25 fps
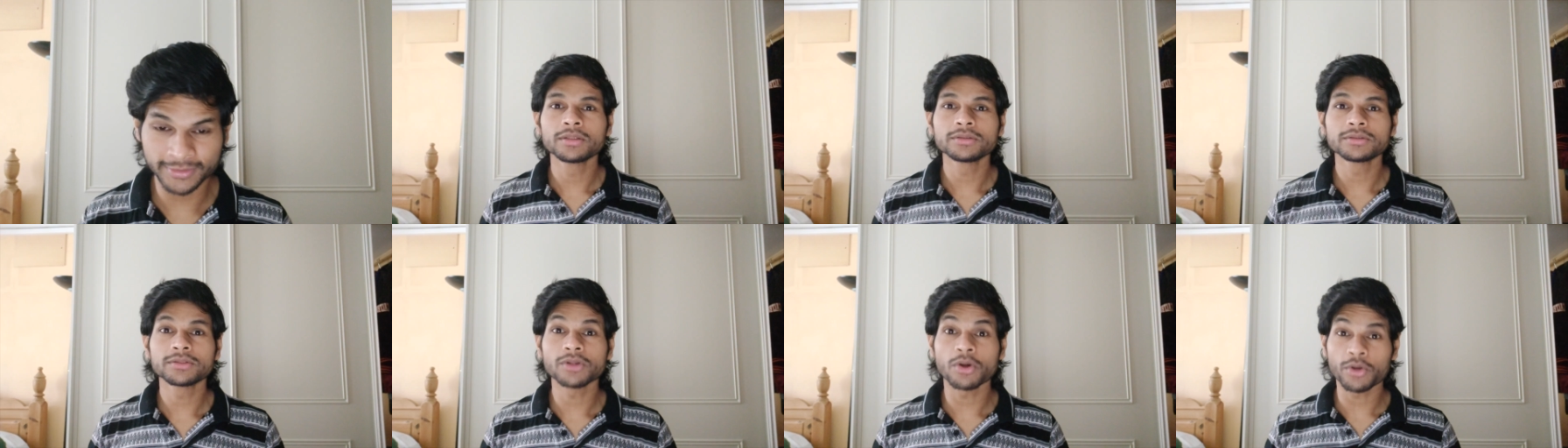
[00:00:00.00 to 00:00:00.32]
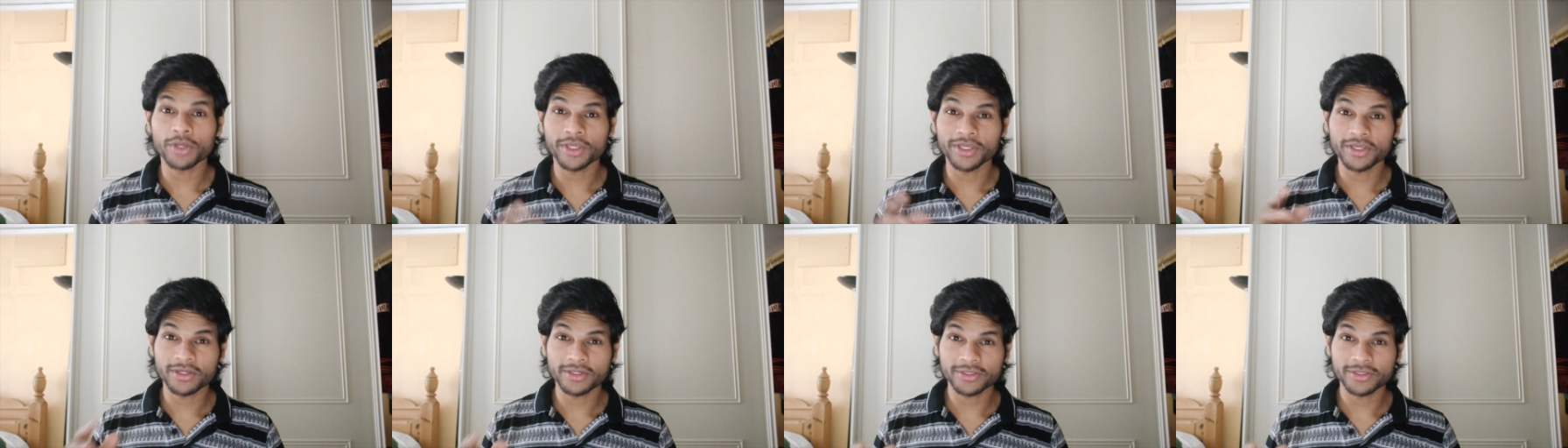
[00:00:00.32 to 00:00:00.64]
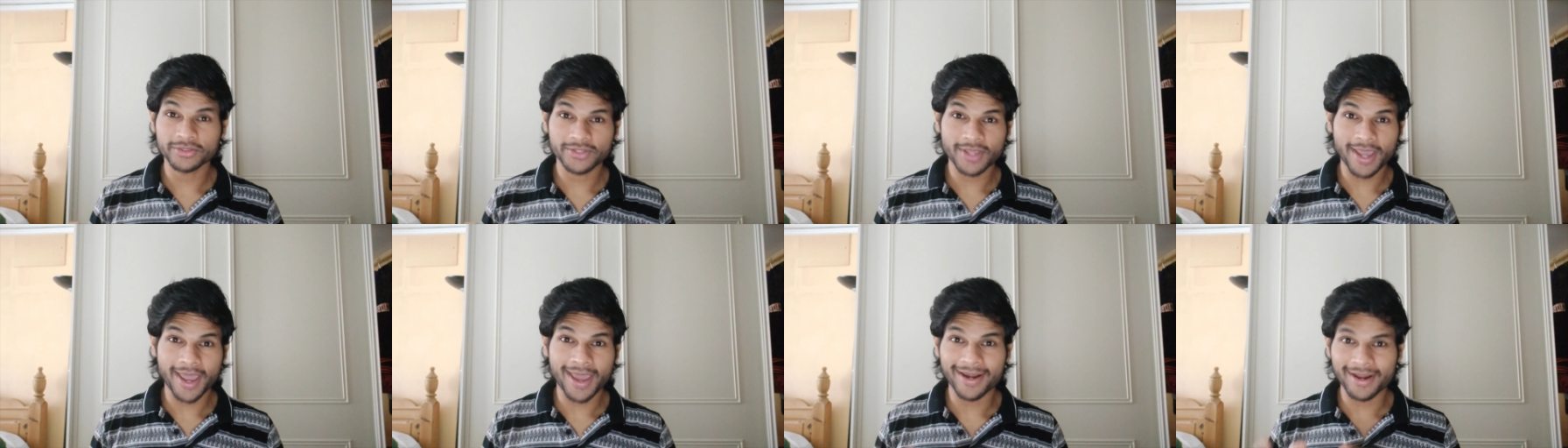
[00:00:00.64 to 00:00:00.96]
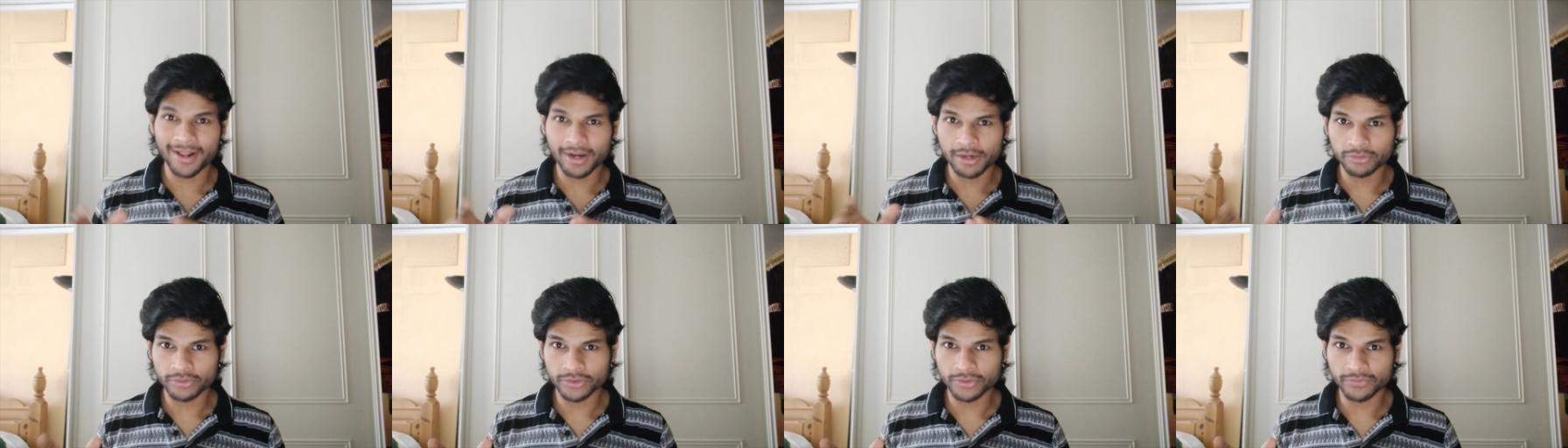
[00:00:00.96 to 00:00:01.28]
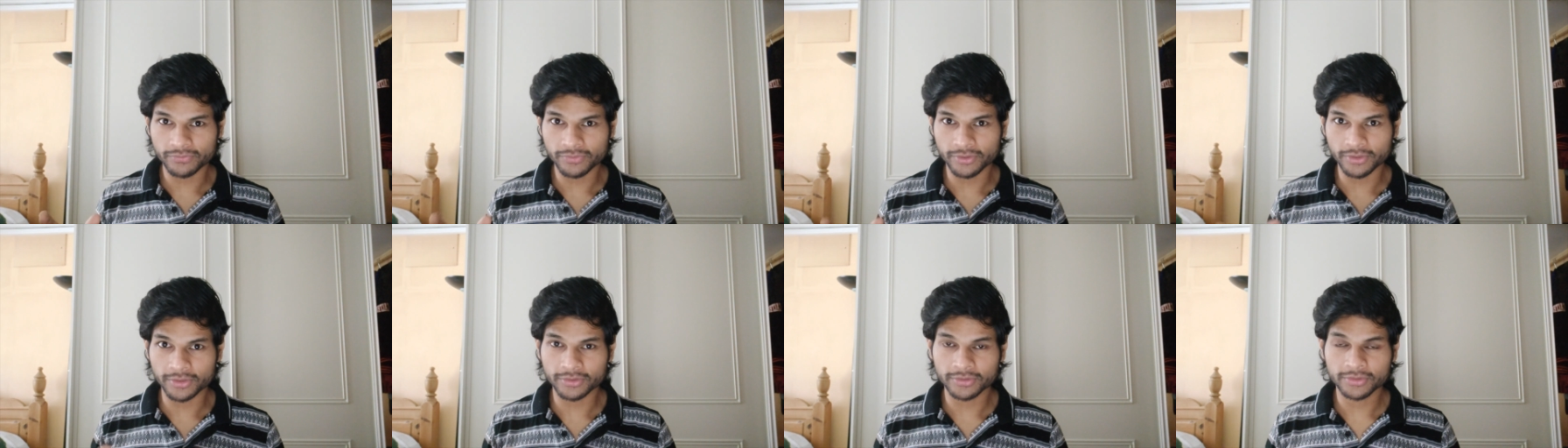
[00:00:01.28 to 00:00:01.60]
So here is the analogy
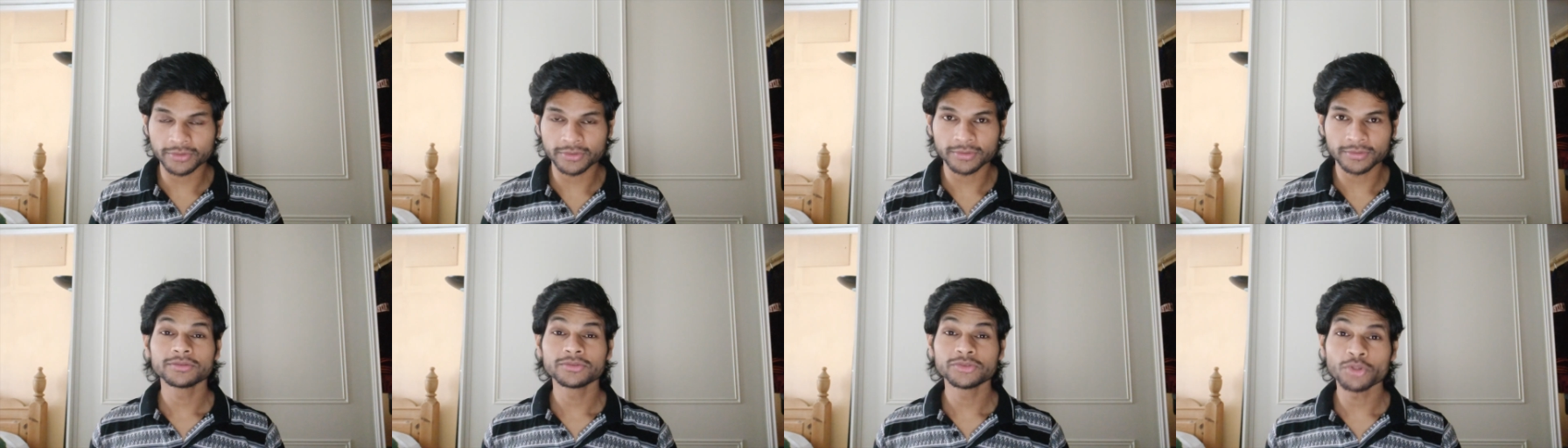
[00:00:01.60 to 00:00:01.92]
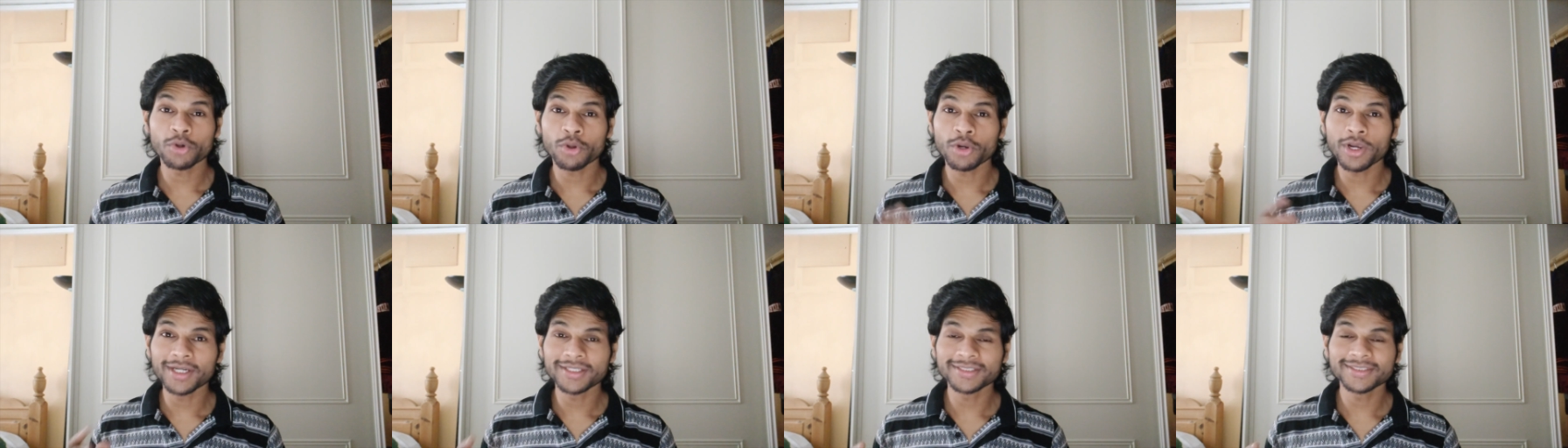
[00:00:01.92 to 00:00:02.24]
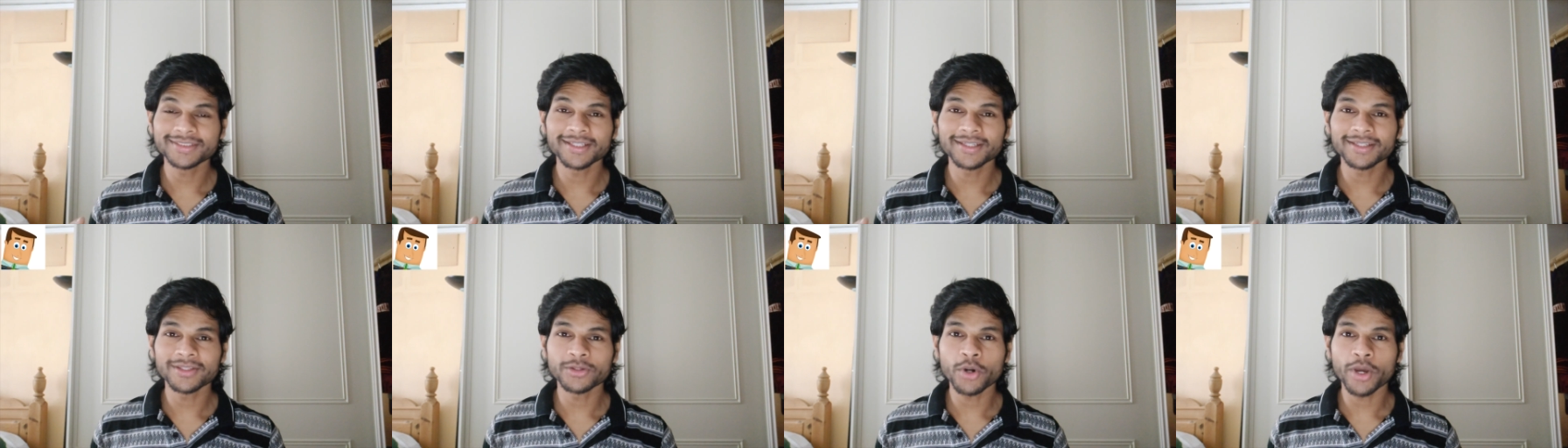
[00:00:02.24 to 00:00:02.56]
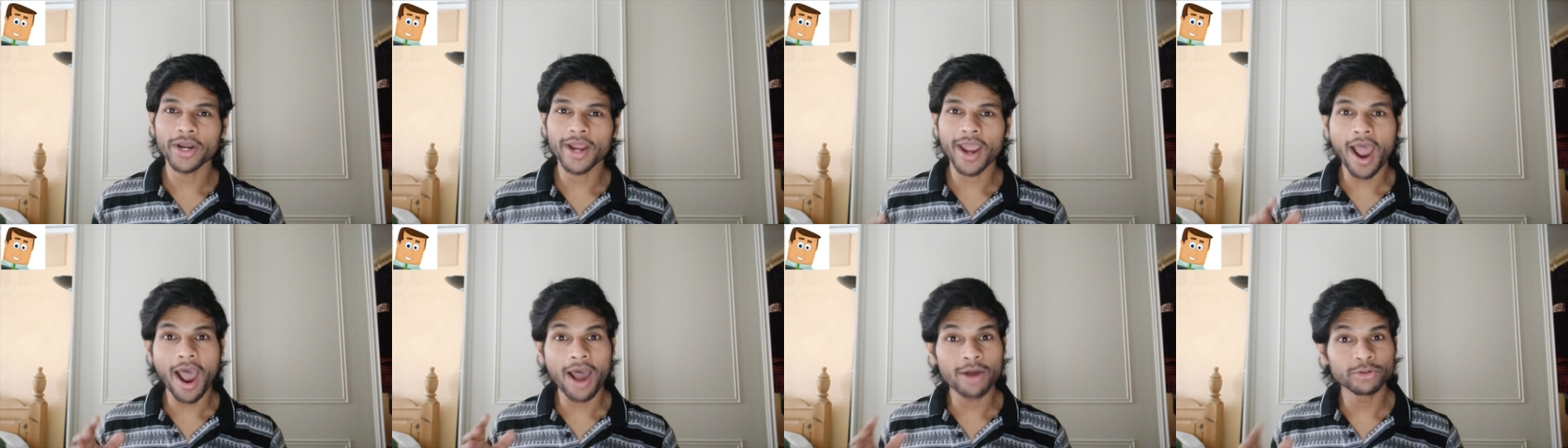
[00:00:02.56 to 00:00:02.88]
first. So let's say you are a